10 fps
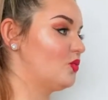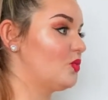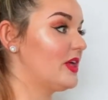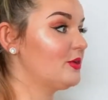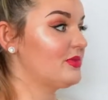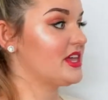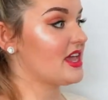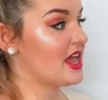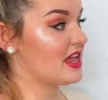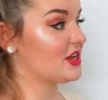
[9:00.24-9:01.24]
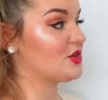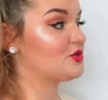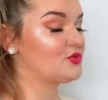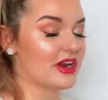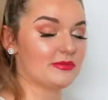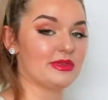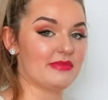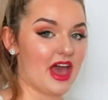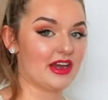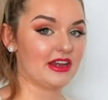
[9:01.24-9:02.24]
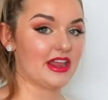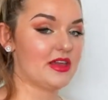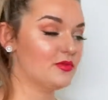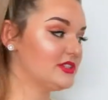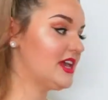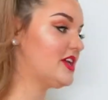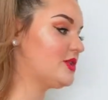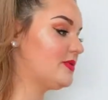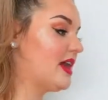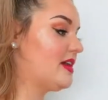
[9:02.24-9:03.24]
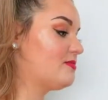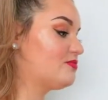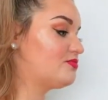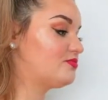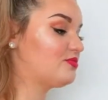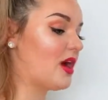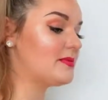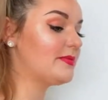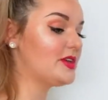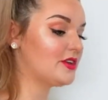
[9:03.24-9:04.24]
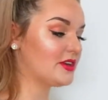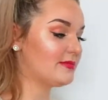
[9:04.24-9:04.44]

will be incredibly matted and will take you probably a good